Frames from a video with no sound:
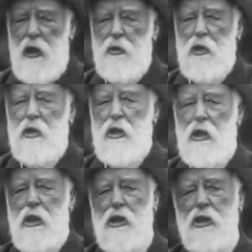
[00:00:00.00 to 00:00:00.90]
I've got here
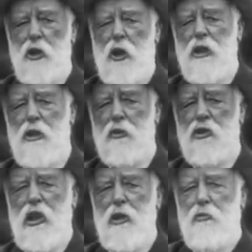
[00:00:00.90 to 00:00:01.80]
a little toy that was
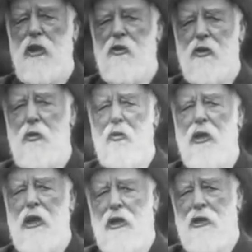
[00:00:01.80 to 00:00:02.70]
sent me from
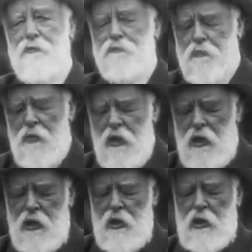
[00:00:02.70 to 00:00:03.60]
America.
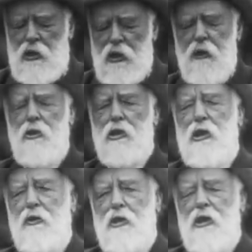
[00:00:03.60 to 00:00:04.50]
They've
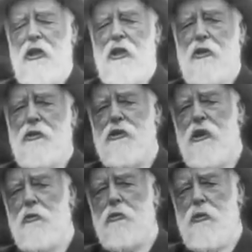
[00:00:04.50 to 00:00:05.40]
discovered there
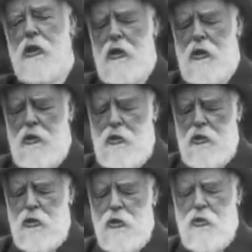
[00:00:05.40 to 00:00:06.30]
some uh,
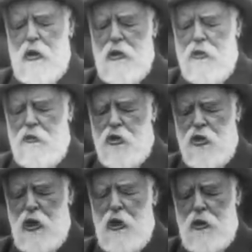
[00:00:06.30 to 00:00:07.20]
a new kind of
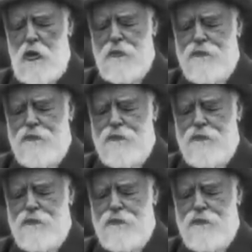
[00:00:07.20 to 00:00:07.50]
steel,